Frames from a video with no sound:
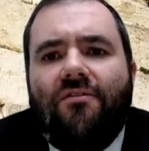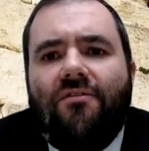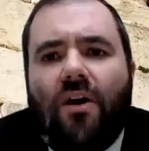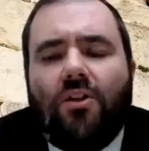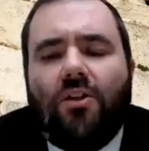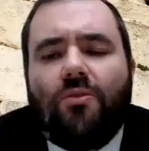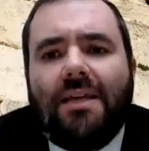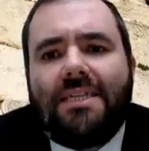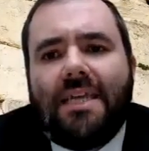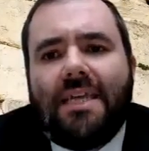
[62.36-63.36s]
followed
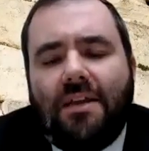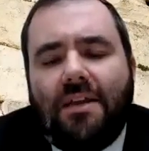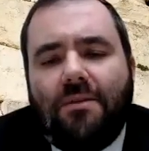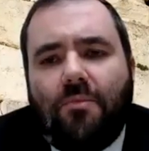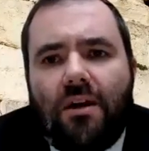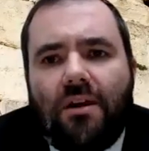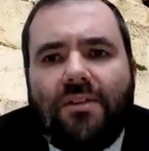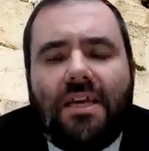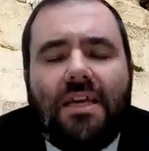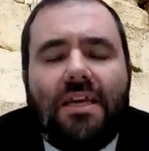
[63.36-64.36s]
by a second
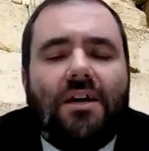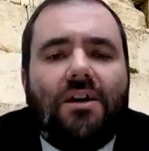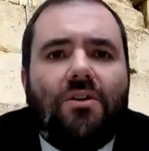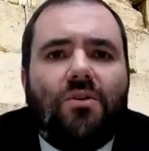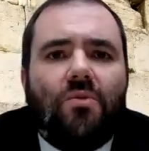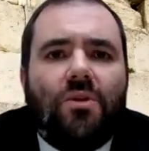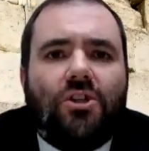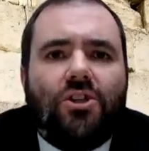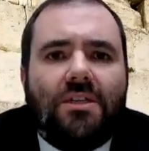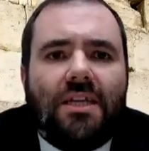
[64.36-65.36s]
part of the Kinnah,
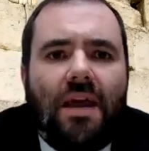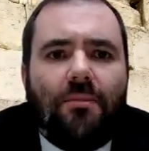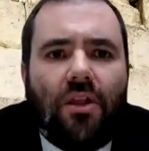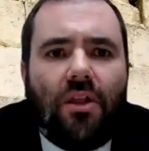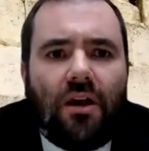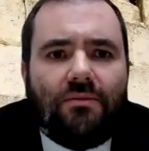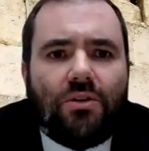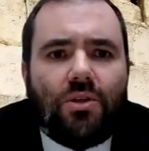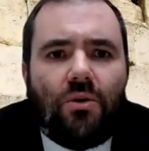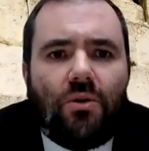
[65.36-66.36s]
which is an epilogue
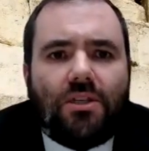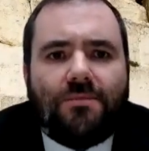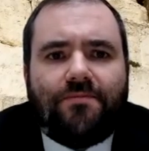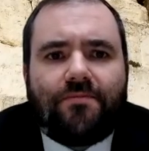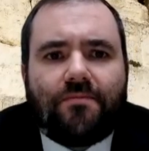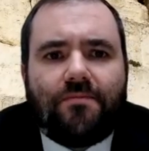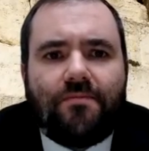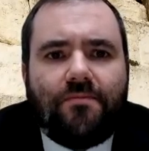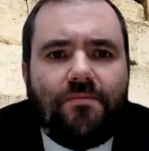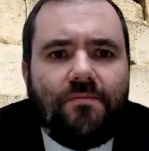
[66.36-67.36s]
of sorts.
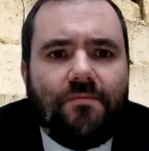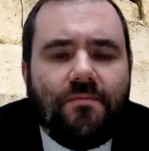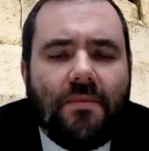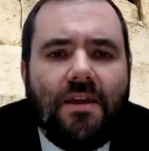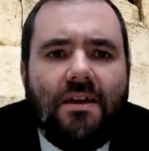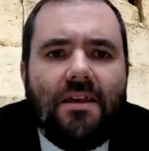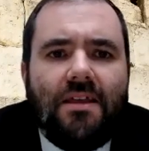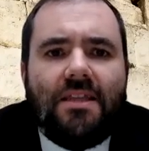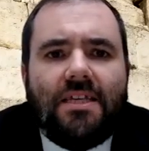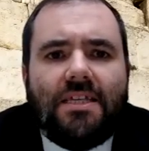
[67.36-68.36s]

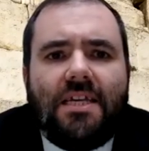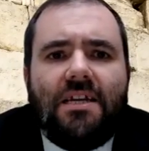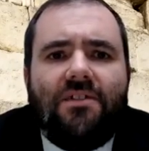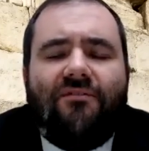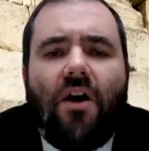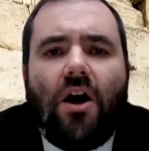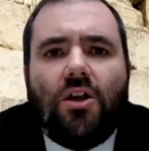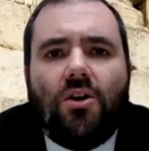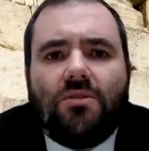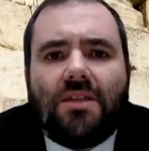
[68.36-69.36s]
This Kinnah
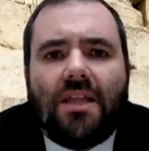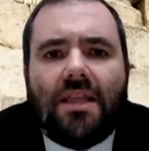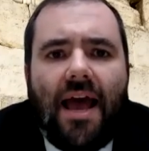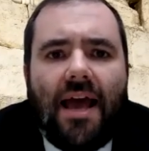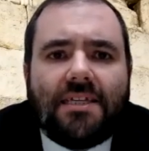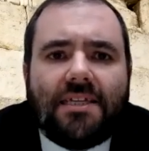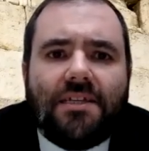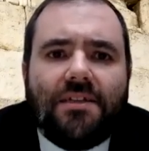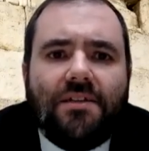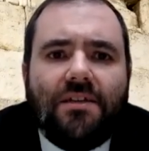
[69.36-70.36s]
follows
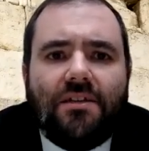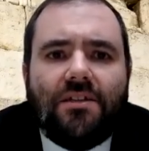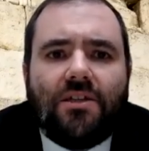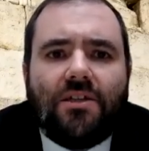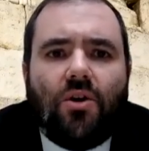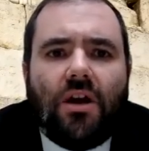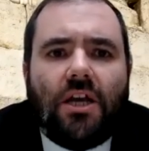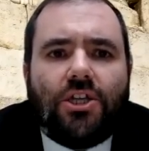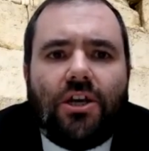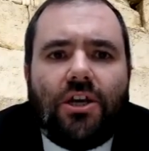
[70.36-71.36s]
last,
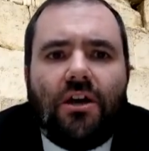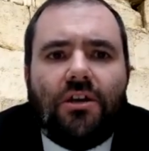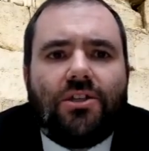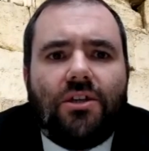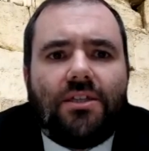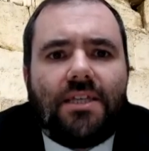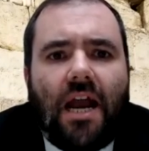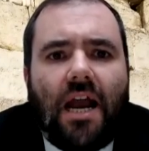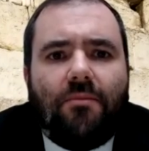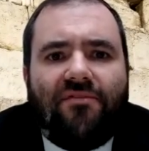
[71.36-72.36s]
Zechor asher asot
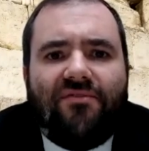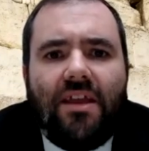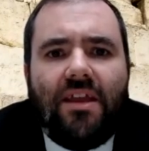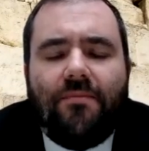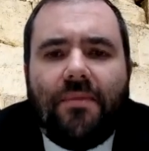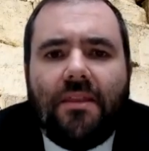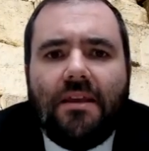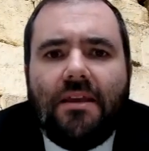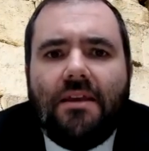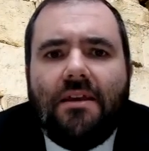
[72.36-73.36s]
tsar bifnim.
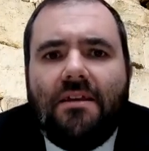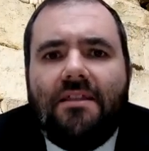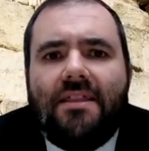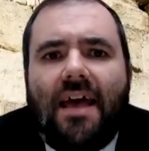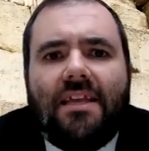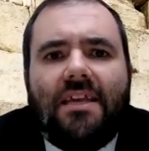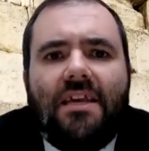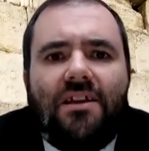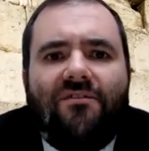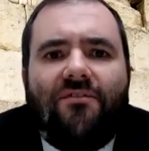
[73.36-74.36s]
That
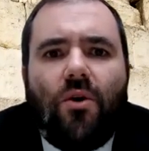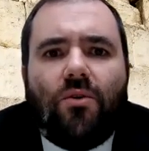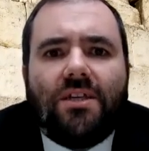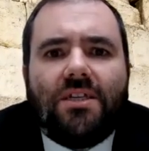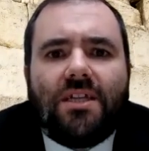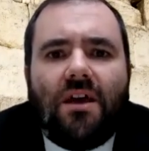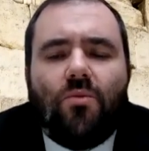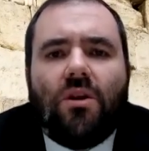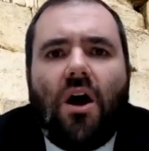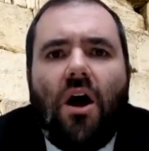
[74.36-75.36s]
Kinnah focused
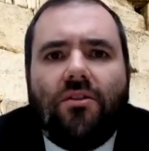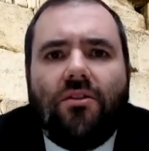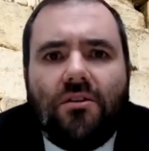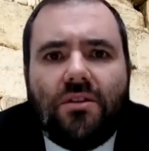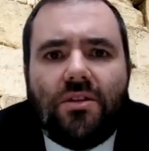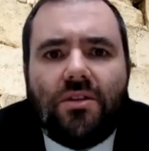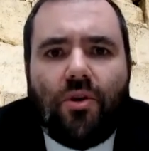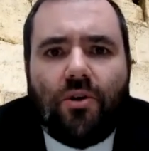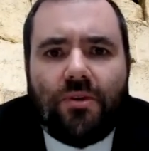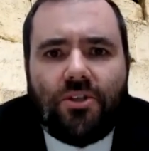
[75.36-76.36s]
on what others
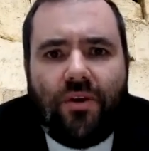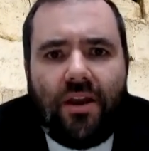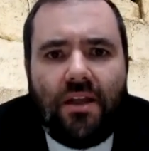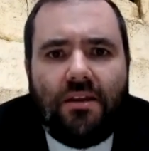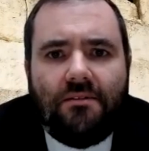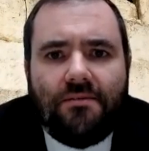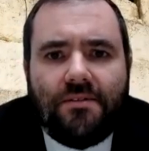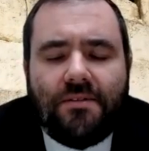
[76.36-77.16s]
perpetrated,